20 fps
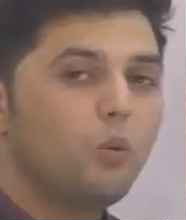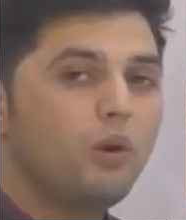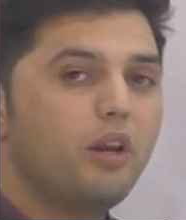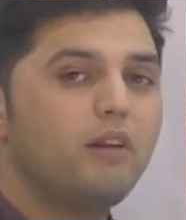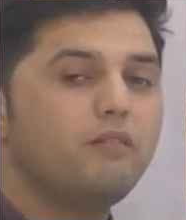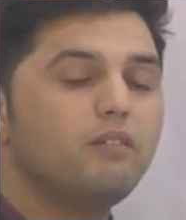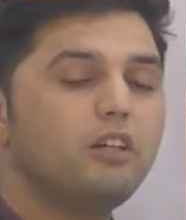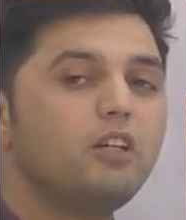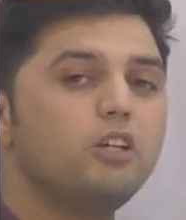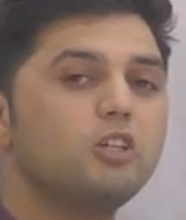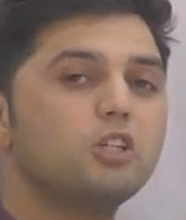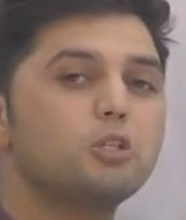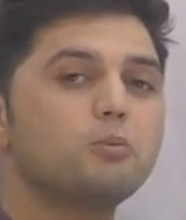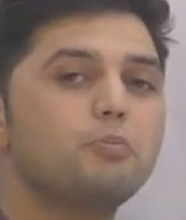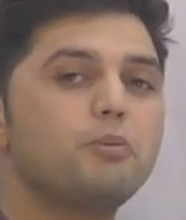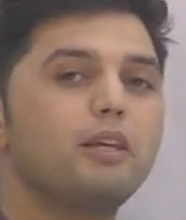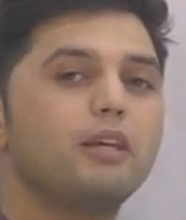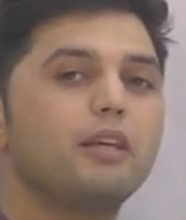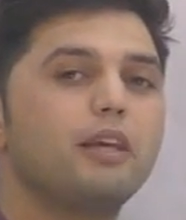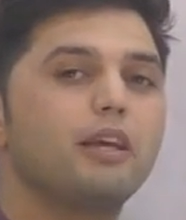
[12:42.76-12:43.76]
Whenever you
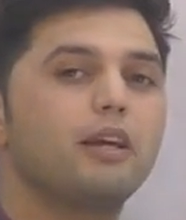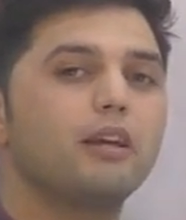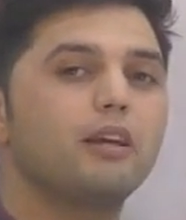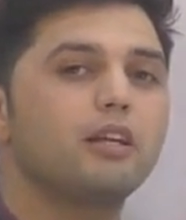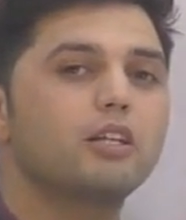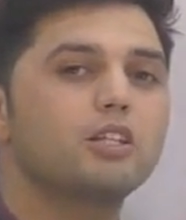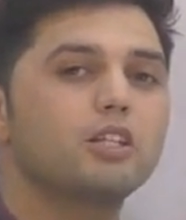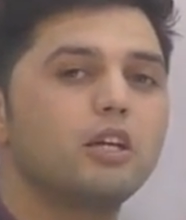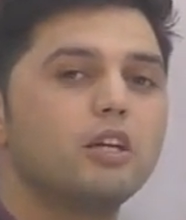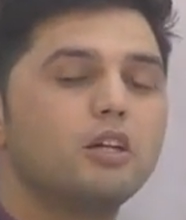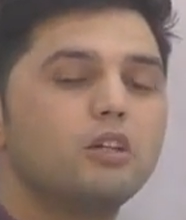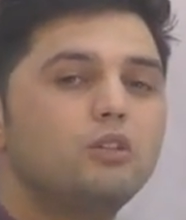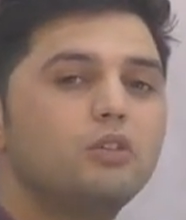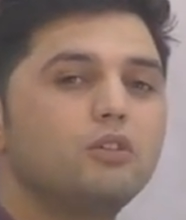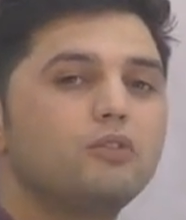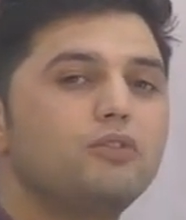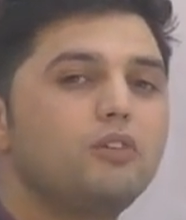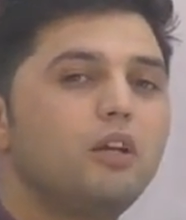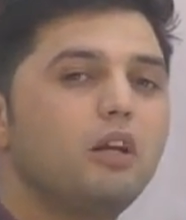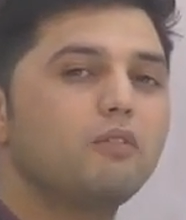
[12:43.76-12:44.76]
speak English,
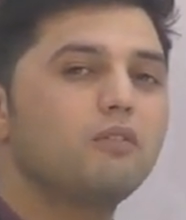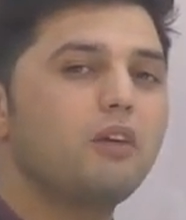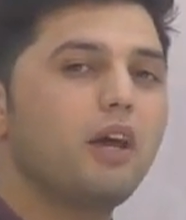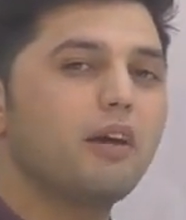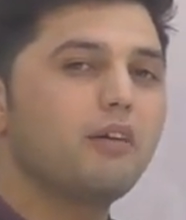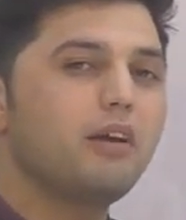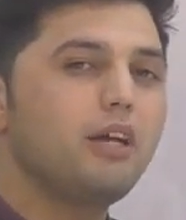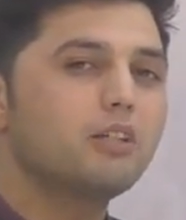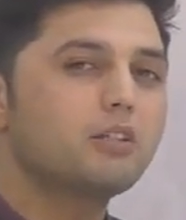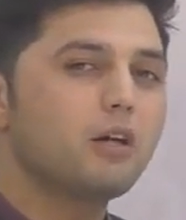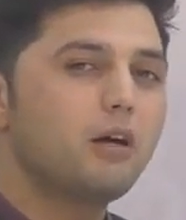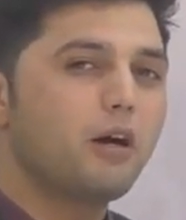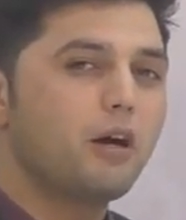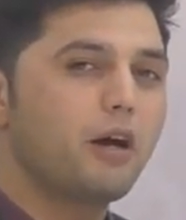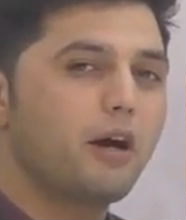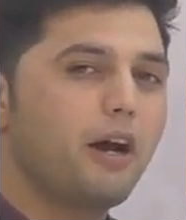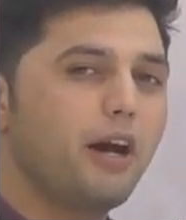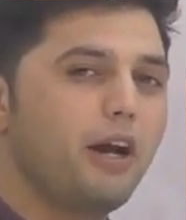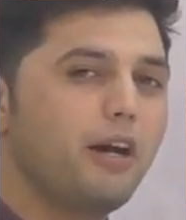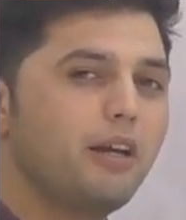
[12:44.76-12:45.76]
you feel very
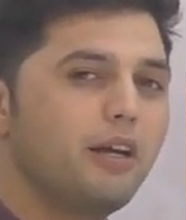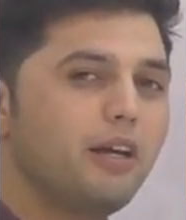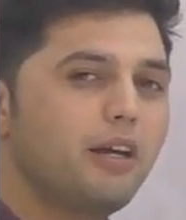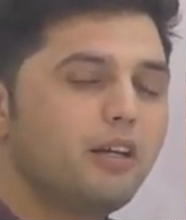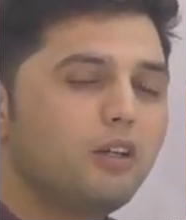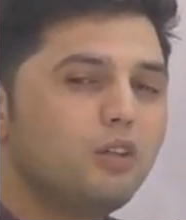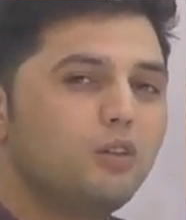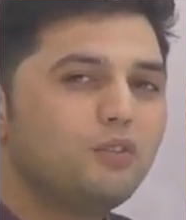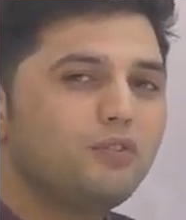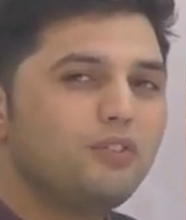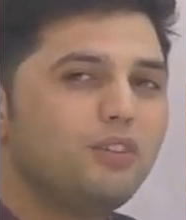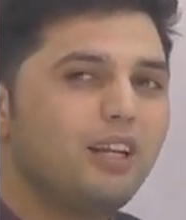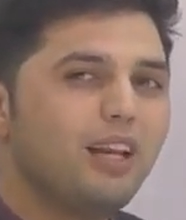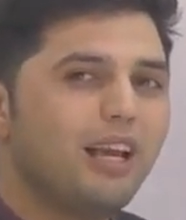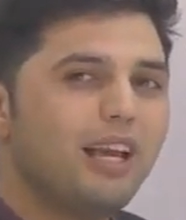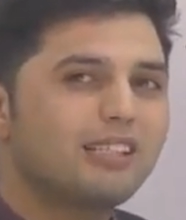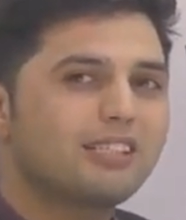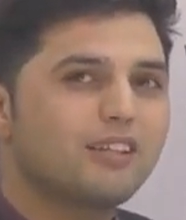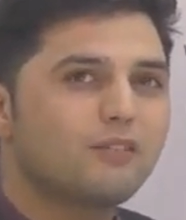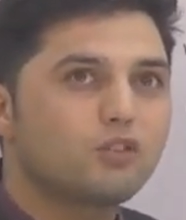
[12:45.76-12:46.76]
tired. You
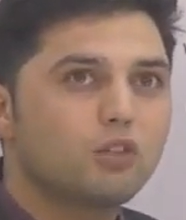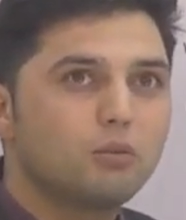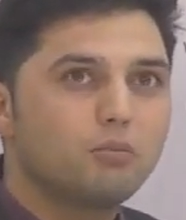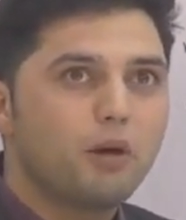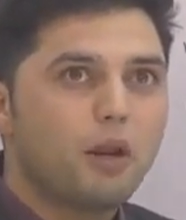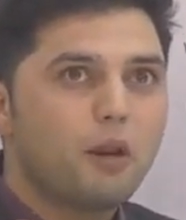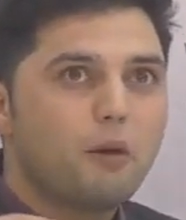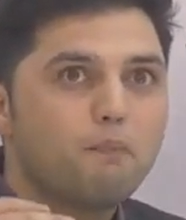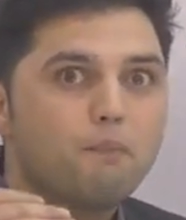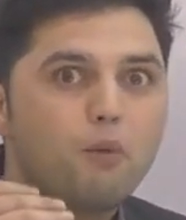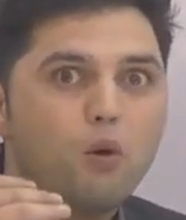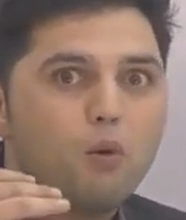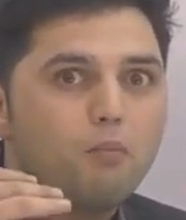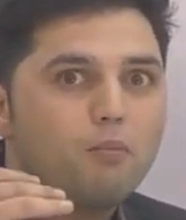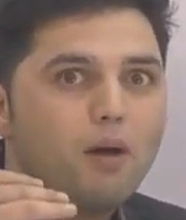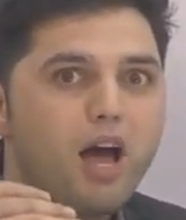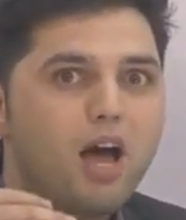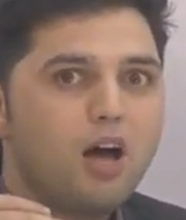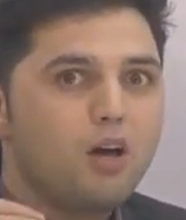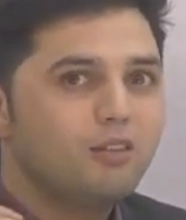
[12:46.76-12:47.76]
feel as if somebody
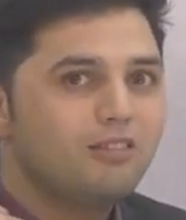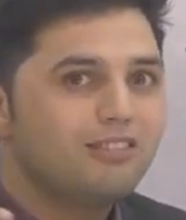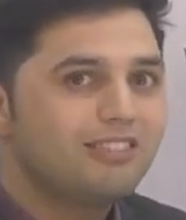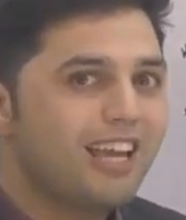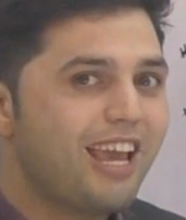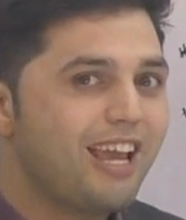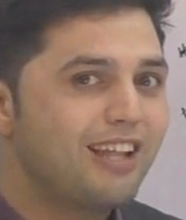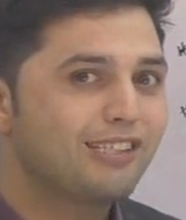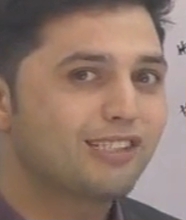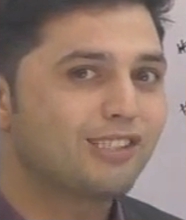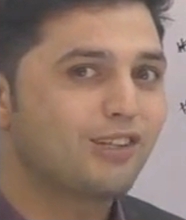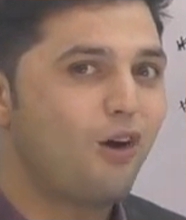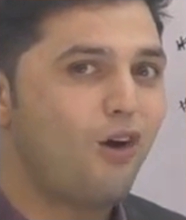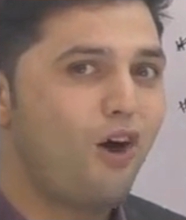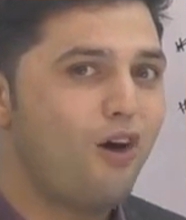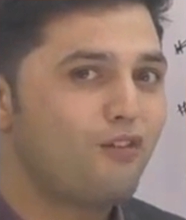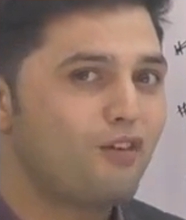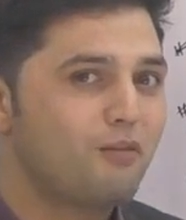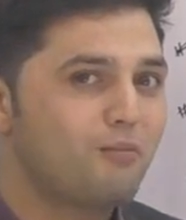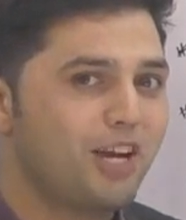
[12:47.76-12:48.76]
put mountains
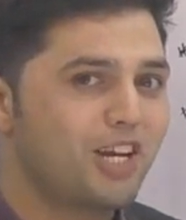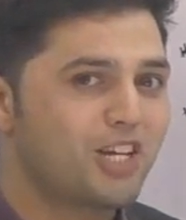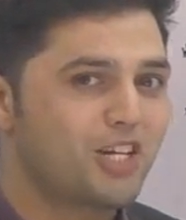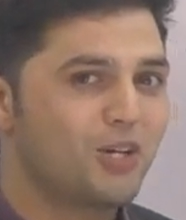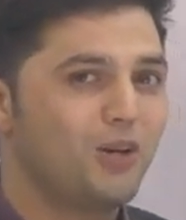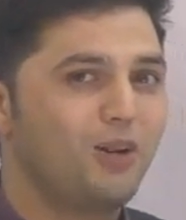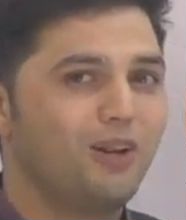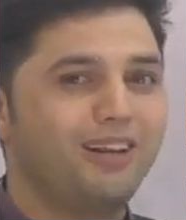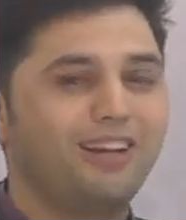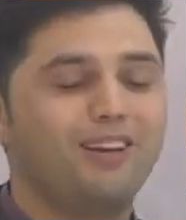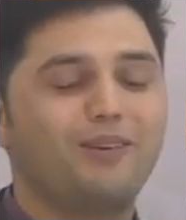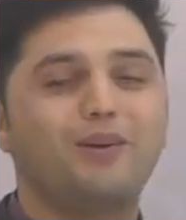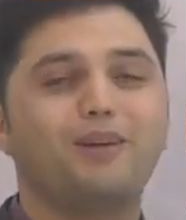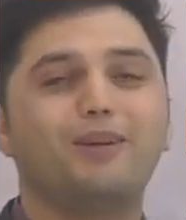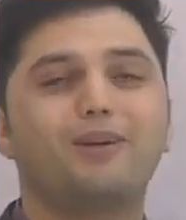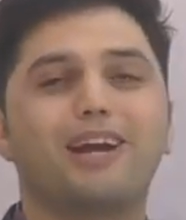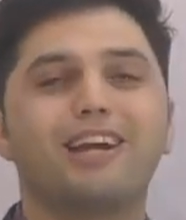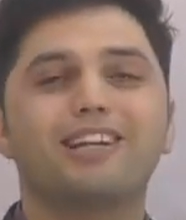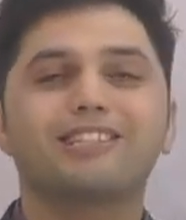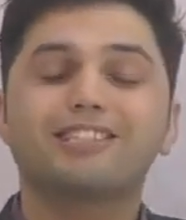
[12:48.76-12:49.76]
over my shoulder
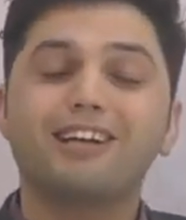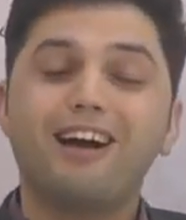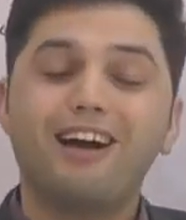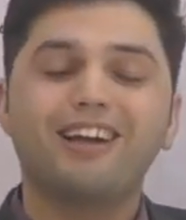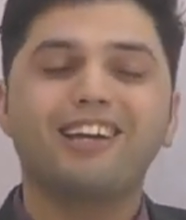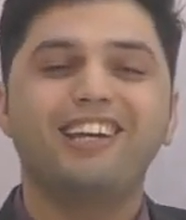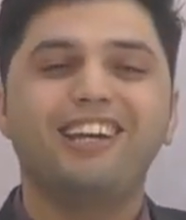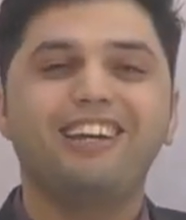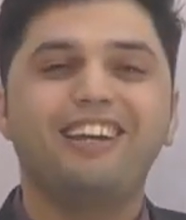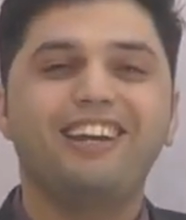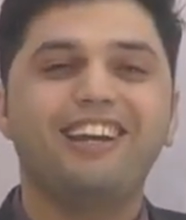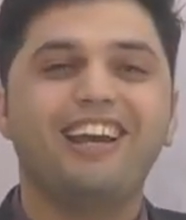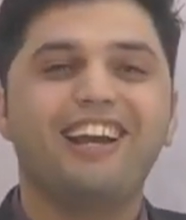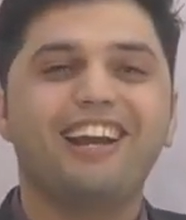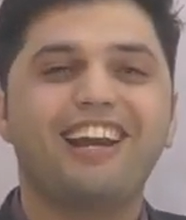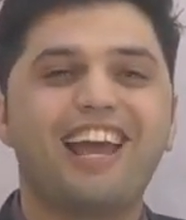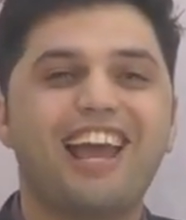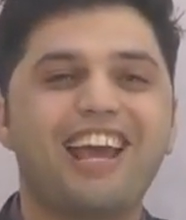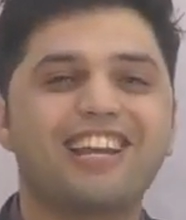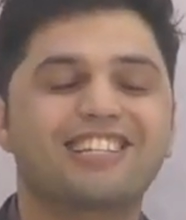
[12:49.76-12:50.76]
when you're talking in
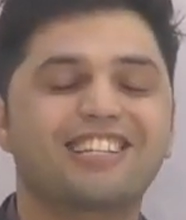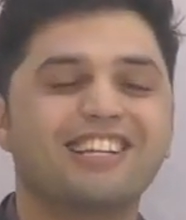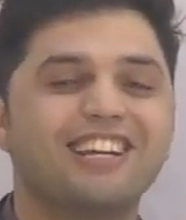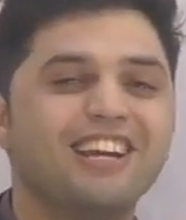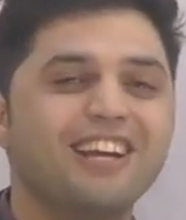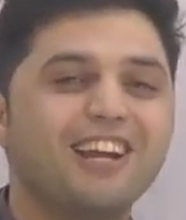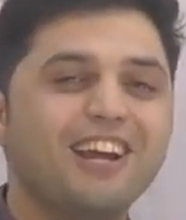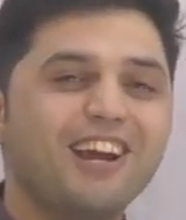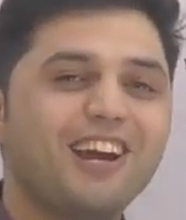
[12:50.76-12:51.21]
English.